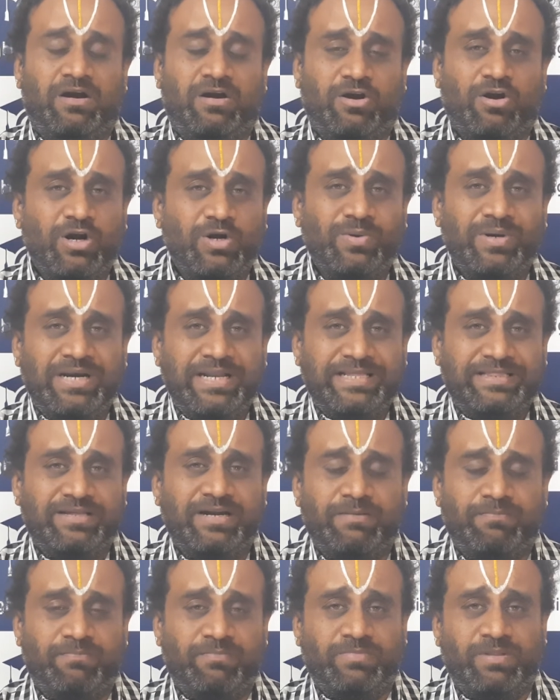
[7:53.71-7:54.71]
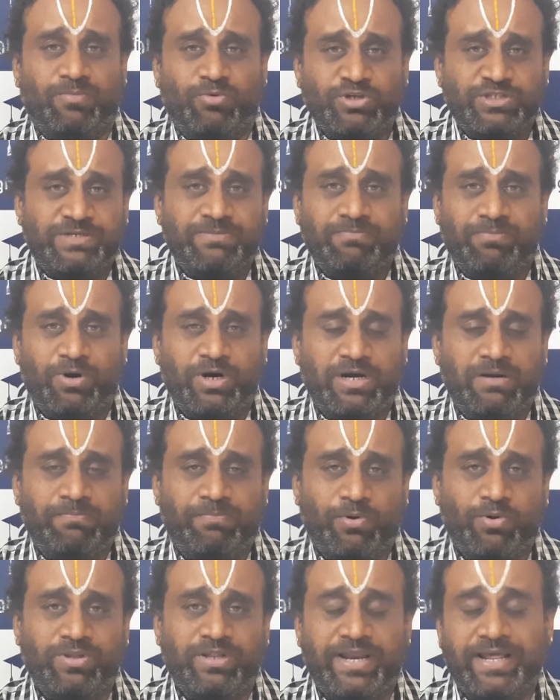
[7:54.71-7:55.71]
Not only that, the most important
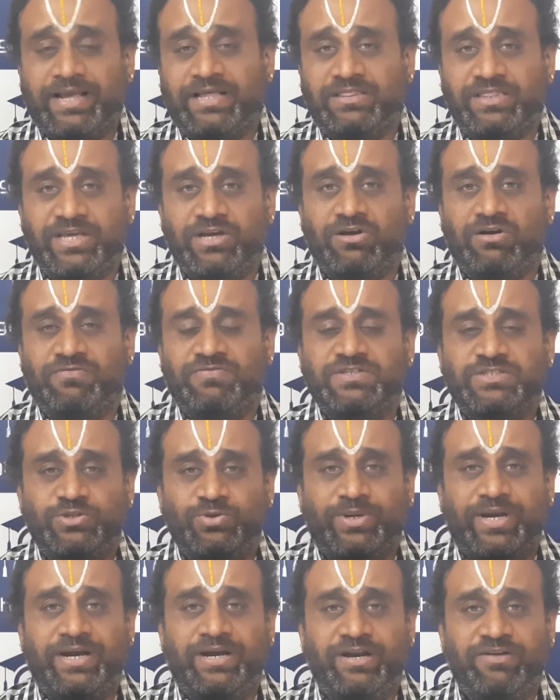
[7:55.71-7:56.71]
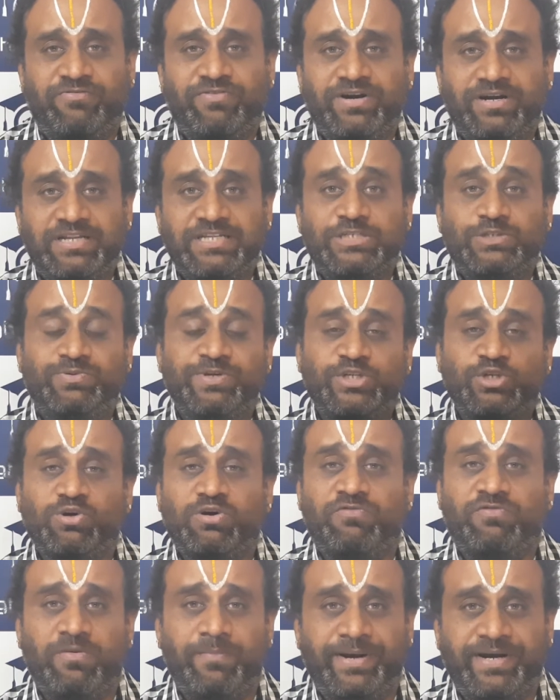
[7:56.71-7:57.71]
pro that I can think of is you can definitely switch
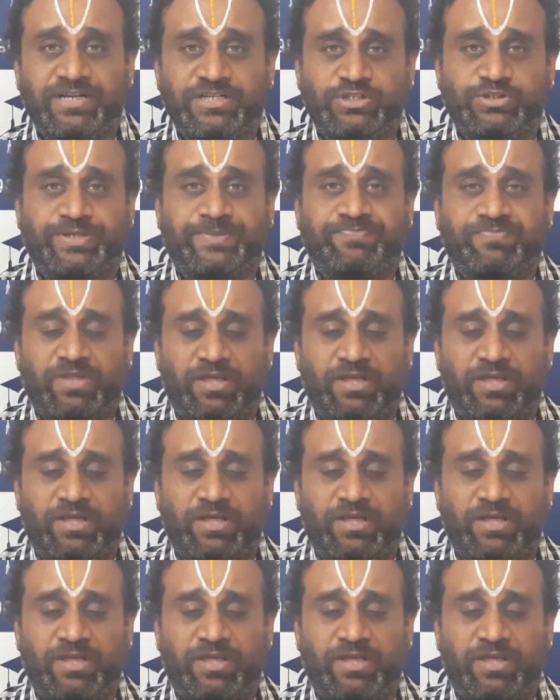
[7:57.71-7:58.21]
over from industry.